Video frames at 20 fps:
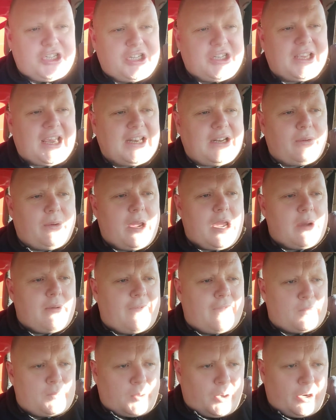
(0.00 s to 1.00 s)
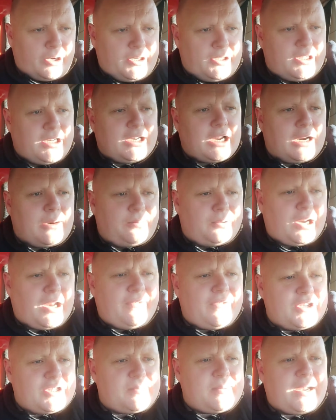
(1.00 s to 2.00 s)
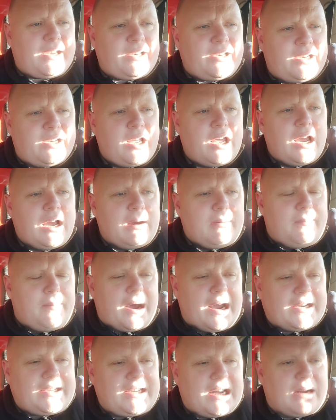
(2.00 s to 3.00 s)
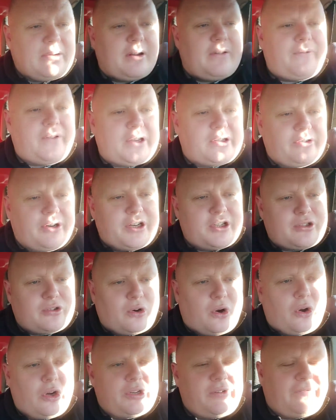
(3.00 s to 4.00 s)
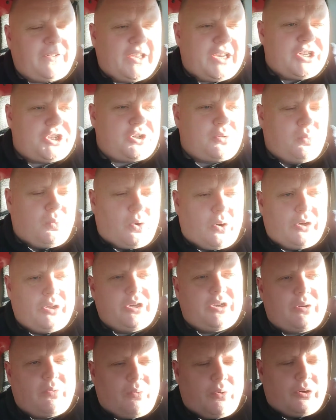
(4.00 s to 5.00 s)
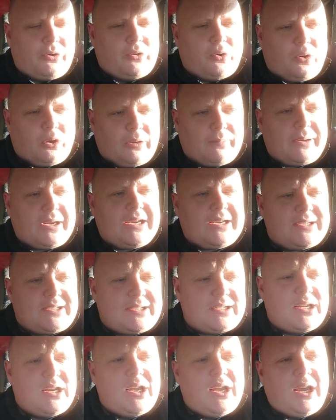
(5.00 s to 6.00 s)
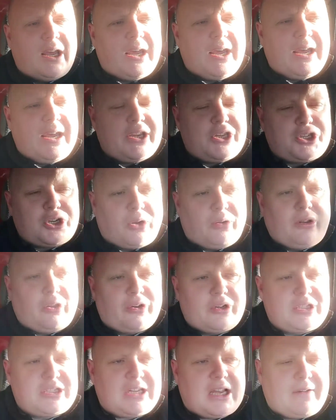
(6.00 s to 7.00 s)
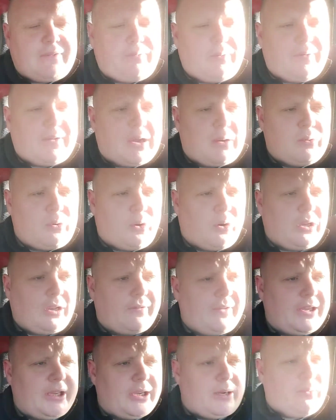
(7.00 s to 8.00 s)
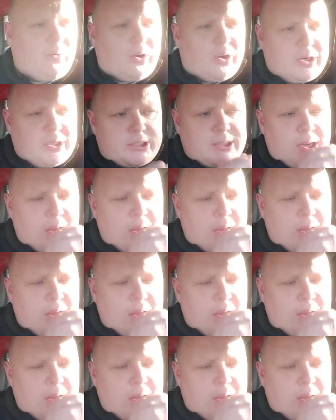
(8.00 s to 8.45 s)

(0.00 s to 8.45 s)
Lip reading: to get away with a point in our previous meeting back down at Vicarage Road. Finished one goal apiece. Sean Longstaff with our goal, I think it was.